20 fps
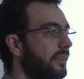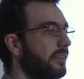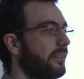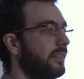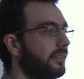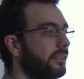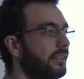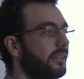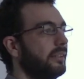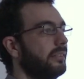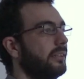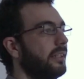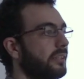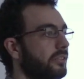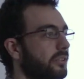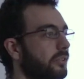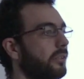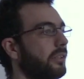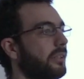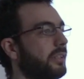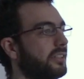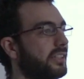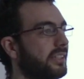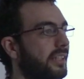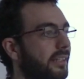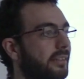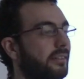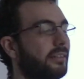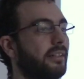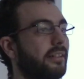I think that that's going to
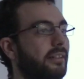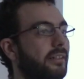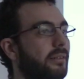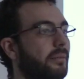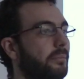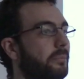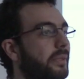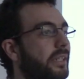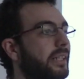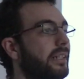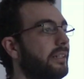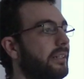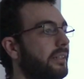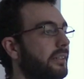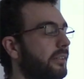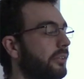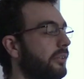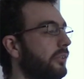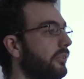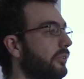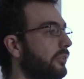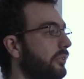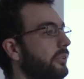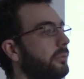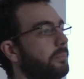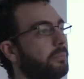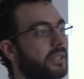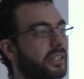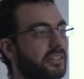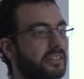send like a very
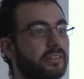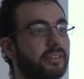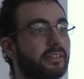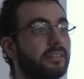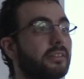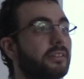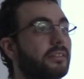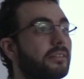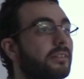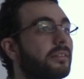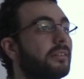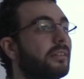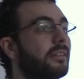good precedent